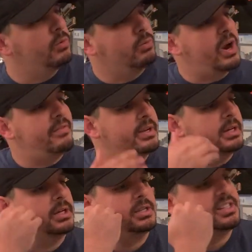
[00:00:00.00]

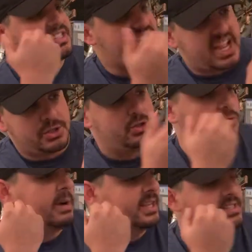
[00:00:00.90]
Revan
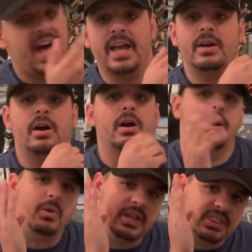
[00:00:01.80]
statue by Xionart.
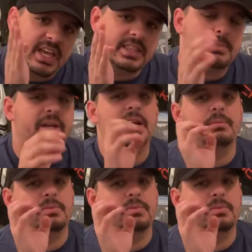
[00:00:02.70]
I want to thank them again.